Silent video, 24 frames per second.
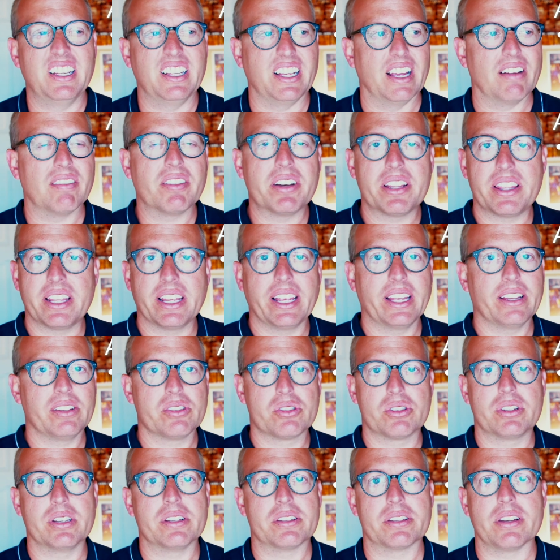Everything
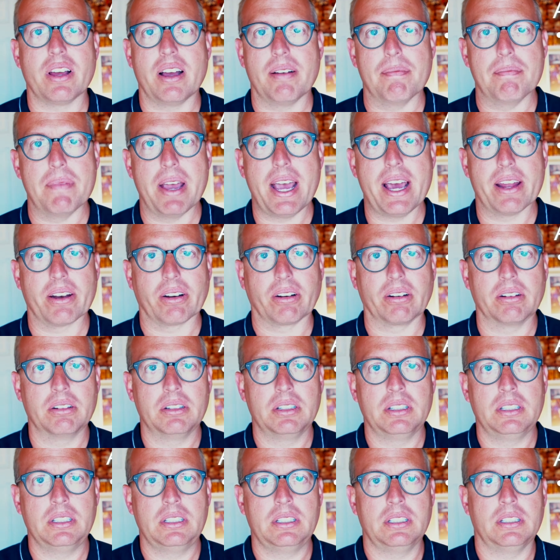else does not matter.
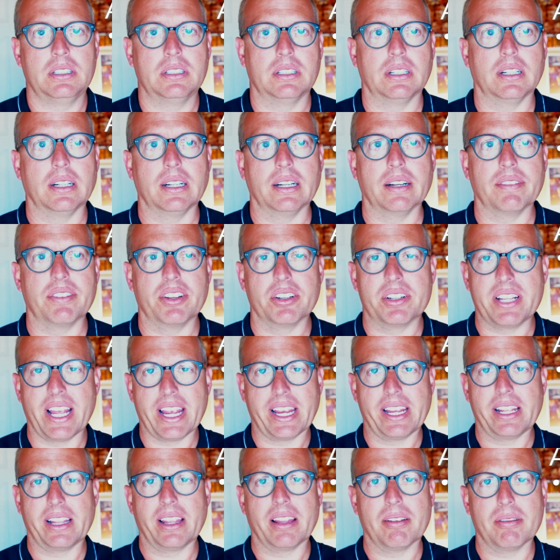If you're
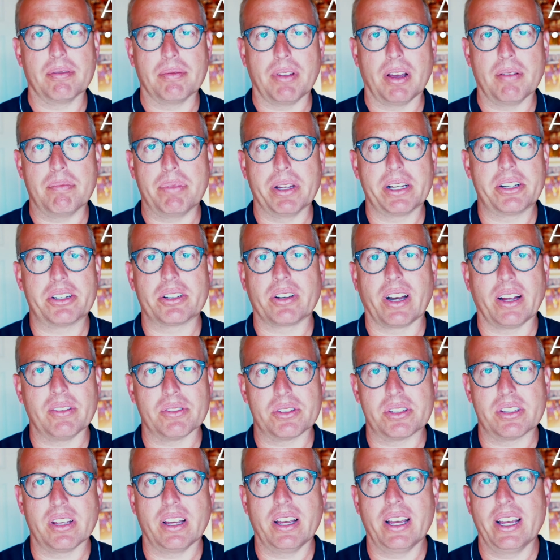taking a picture
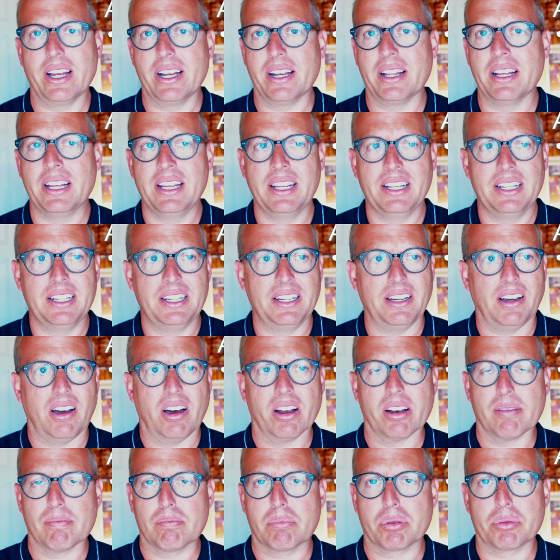outside
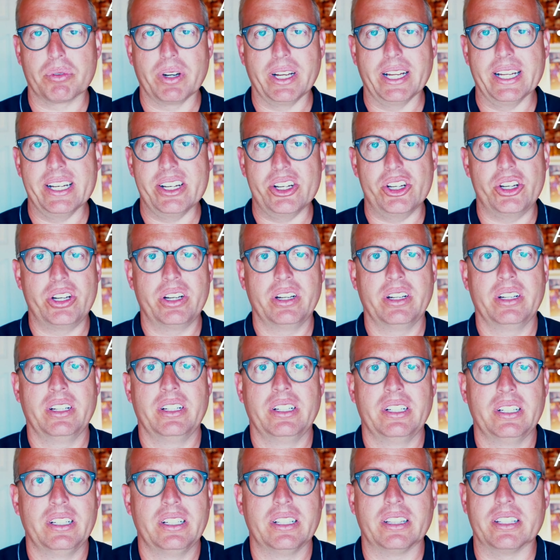on a bridge,
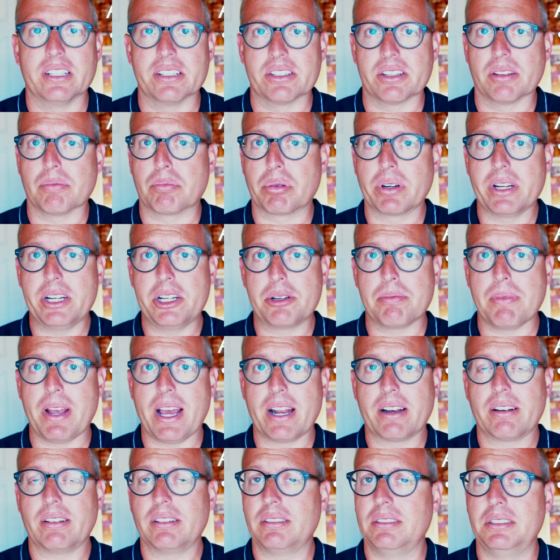does the bridge
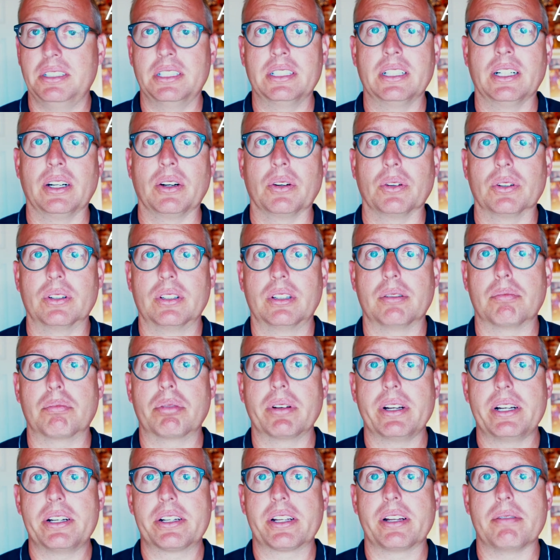matter? No. The
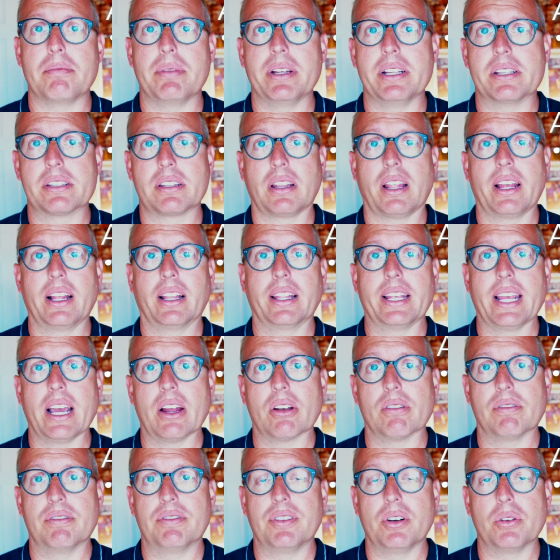bridge can be slightly out
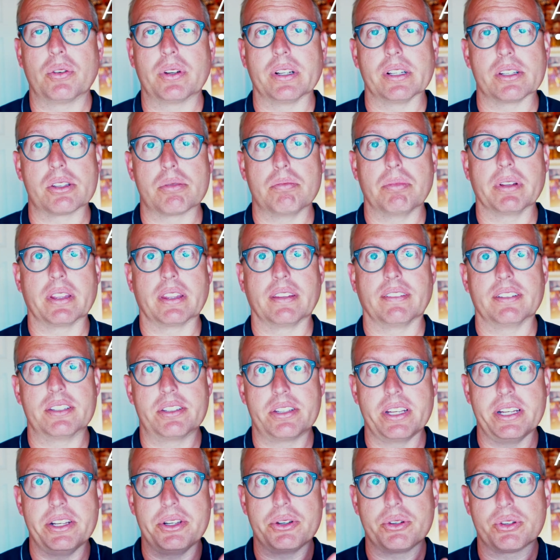of focus, but the
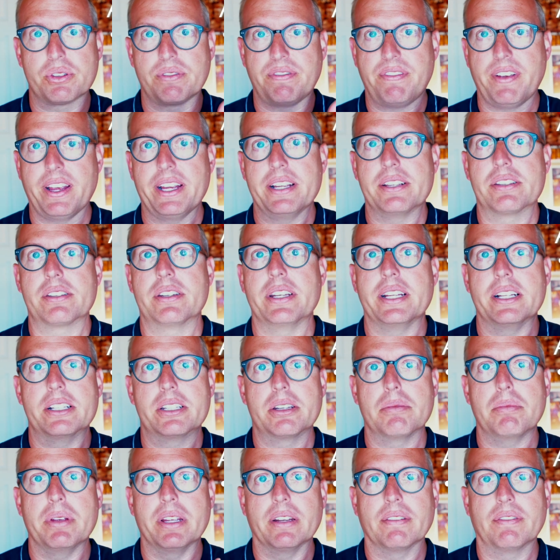senior's face needs
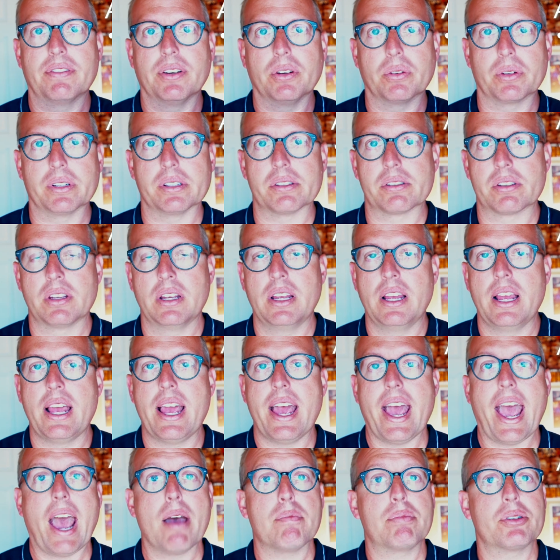to be in focus.
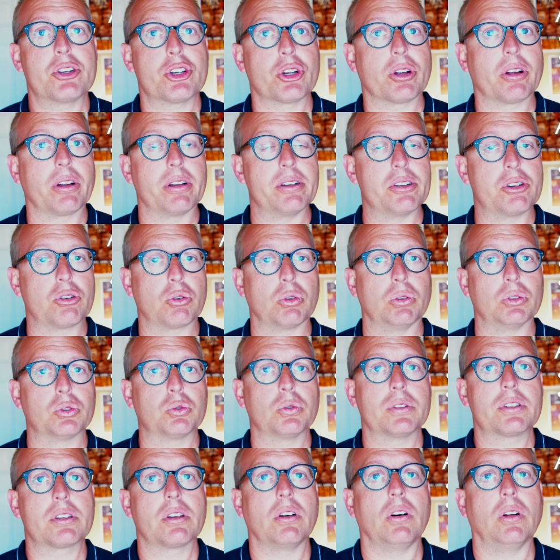Aperture controls
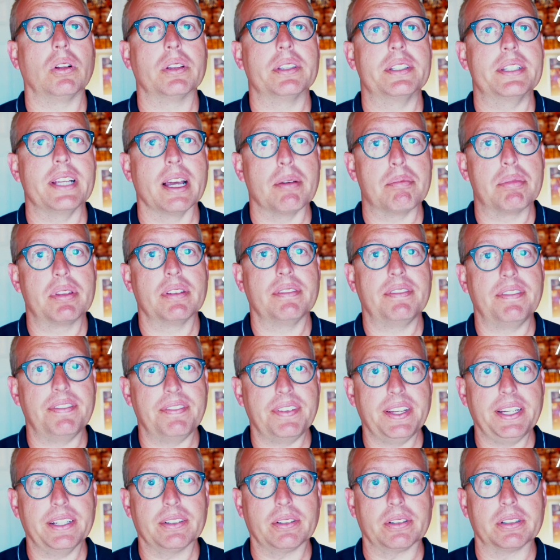what's called depth of
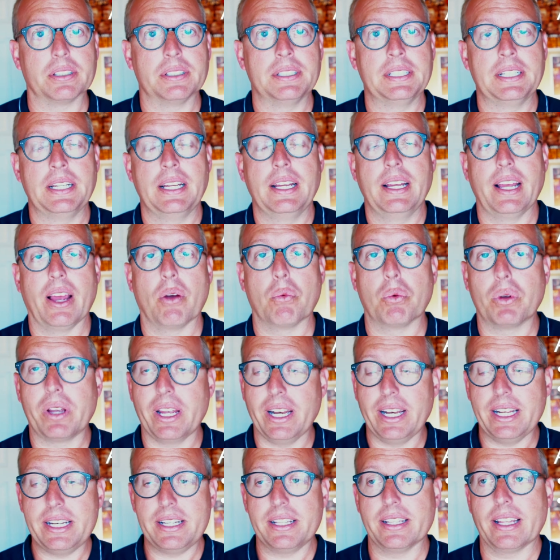field. And we'll
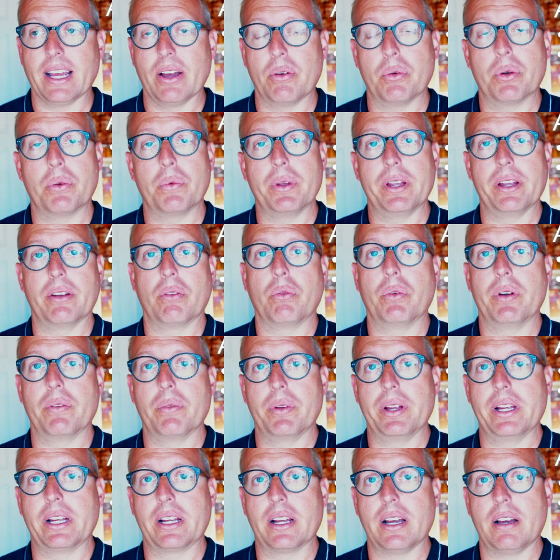get into that when
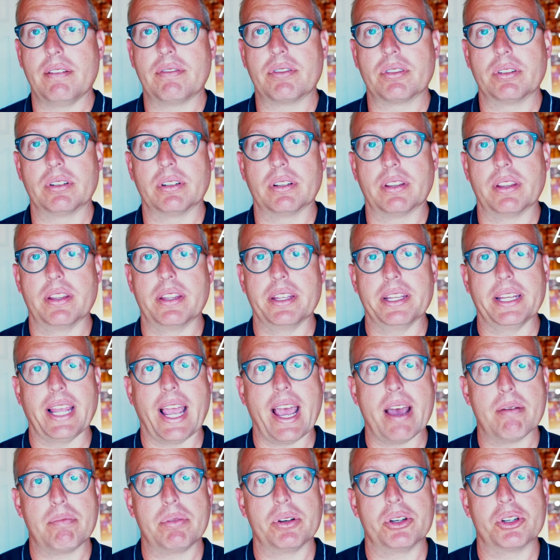we cover the
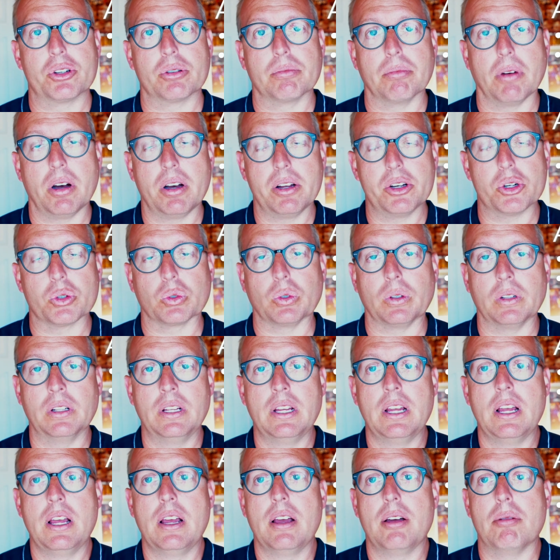aperture module.
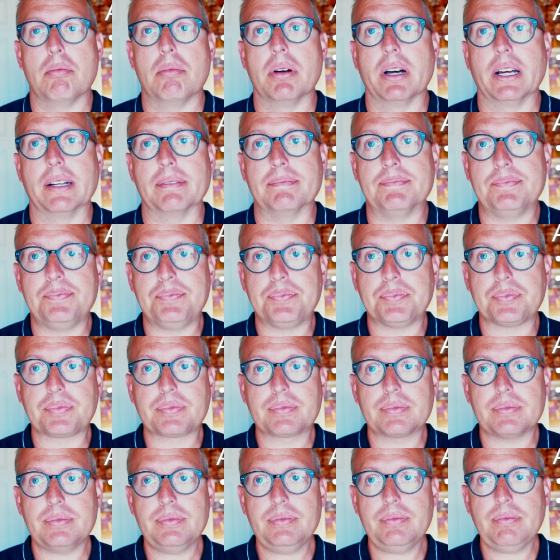But
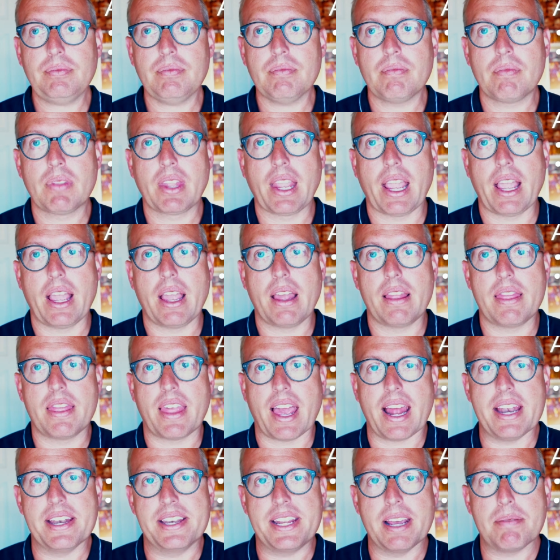
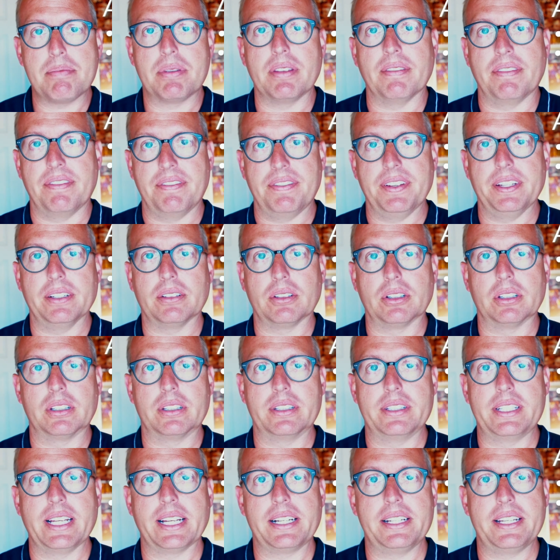that depth of
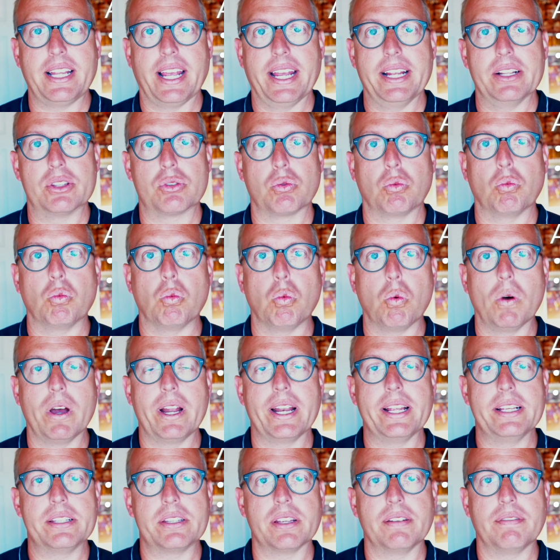field dictates
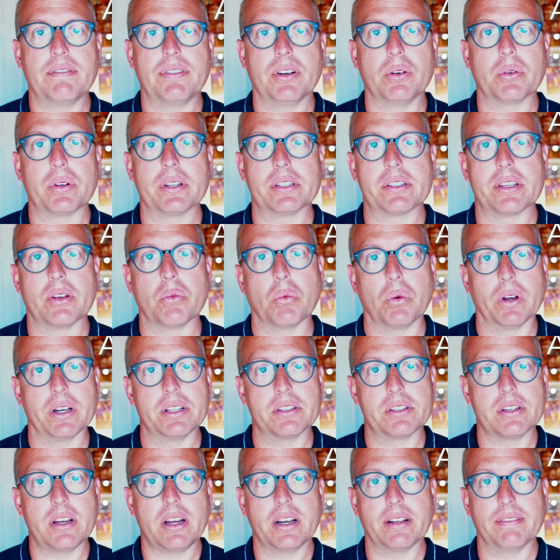what is in focus and what
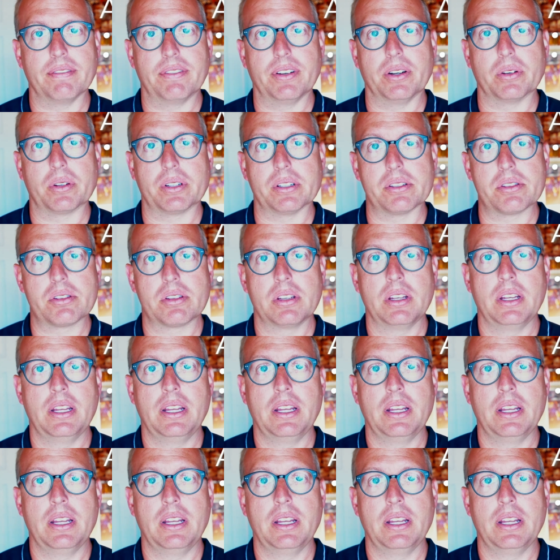is not in focus.